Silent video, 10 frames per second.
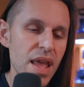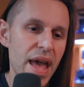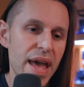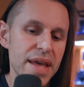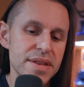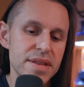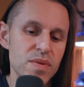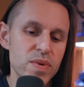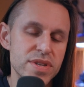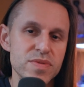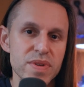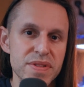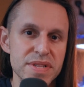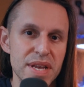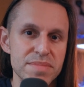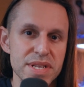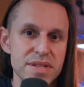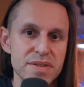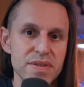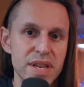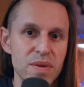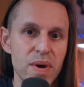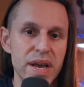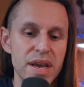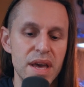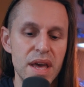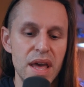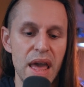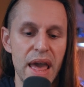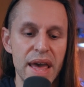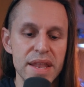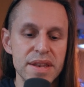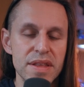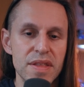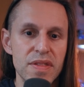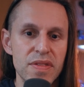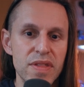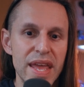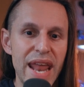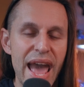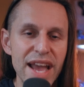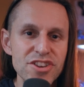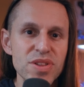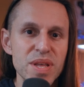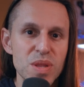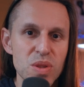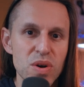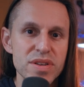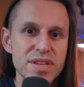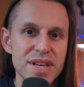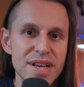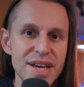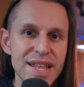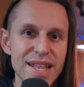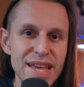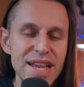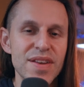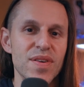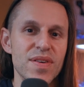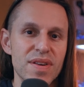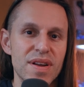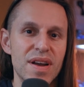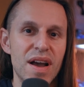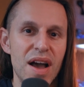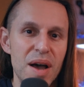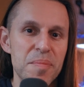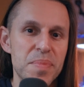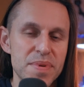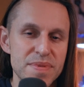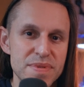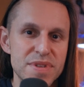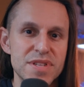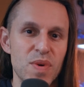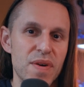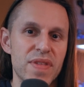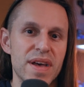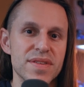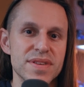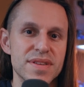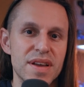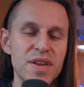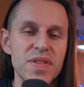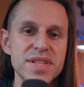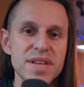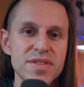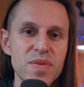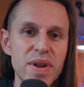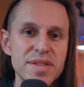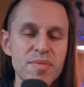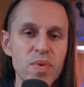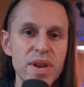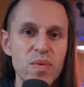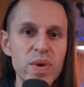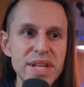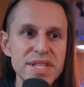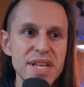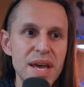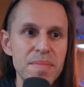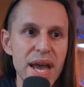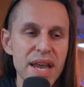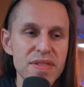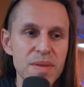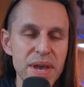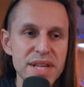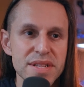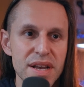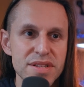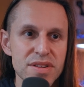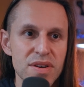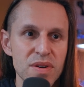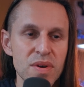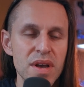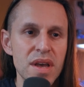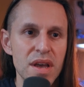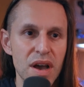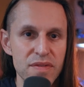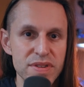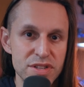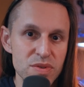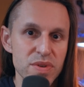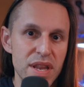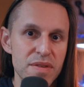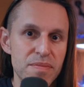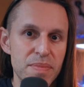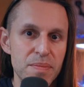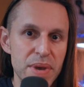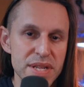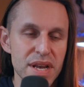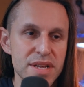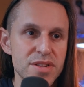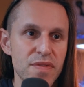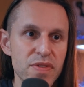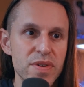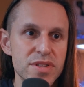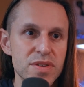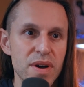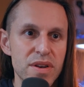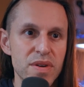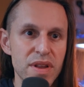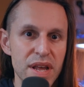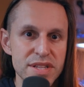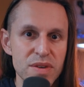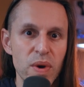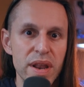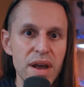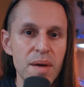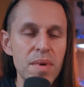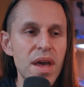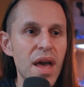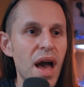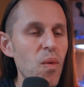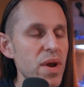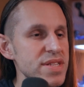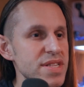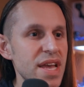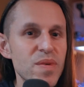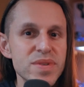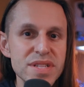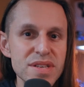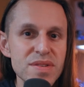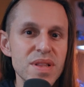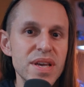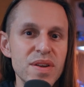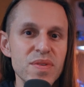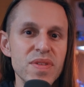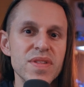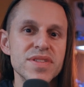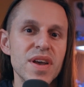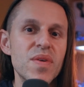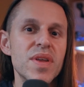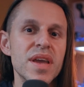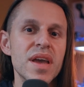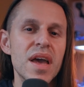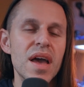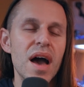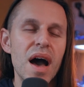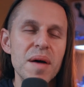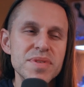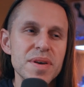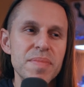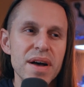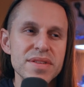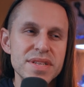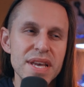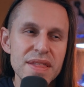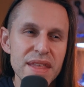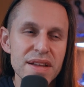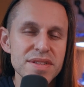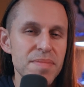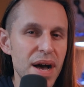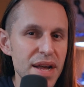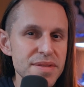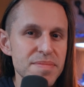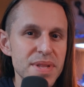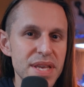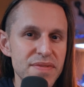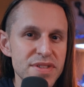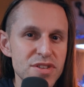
and which is really the same sensor anyway. And it actually looked cleaner up to 12,000. I know that sounds crazy, but when it reset back at the base ISO of its dual native base ISO of 3200, as it went up, I want to say it was still cleaner than the Sony up to about 10,000, possibly even